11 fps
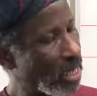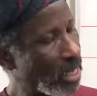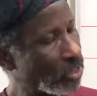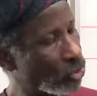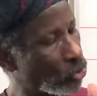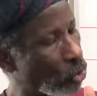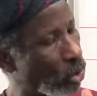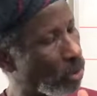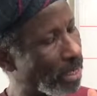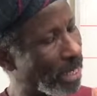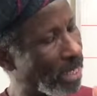That's sword,
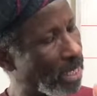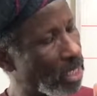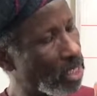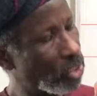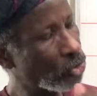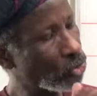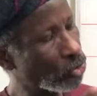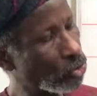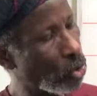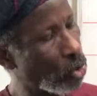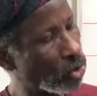the beginning,
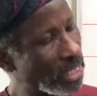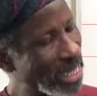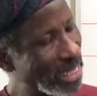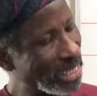sword.